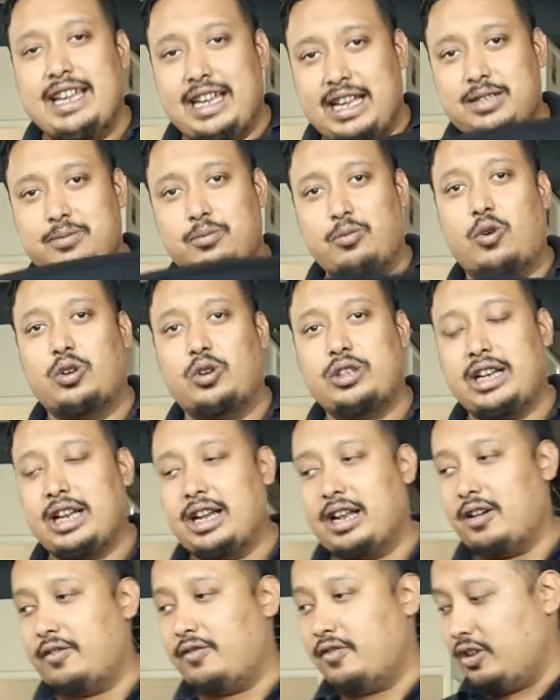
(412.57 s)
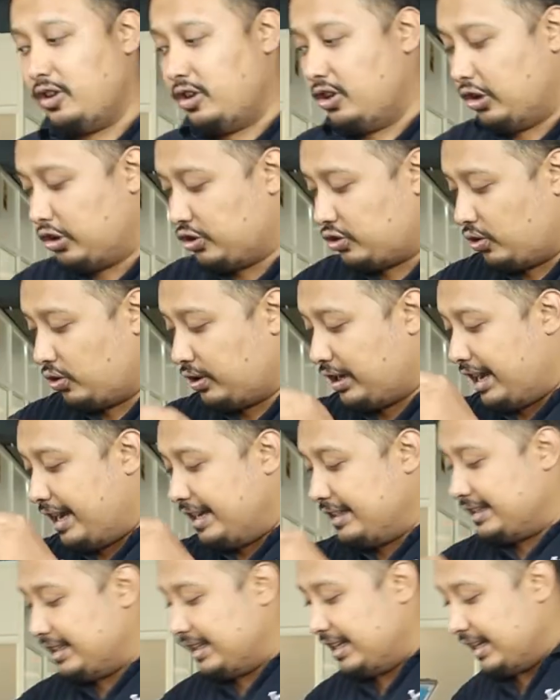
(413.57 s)
is more than enough. So
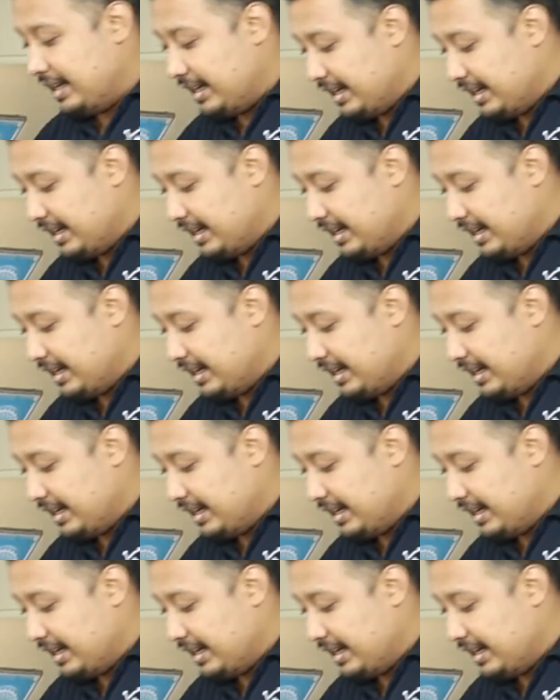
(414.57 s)
guys,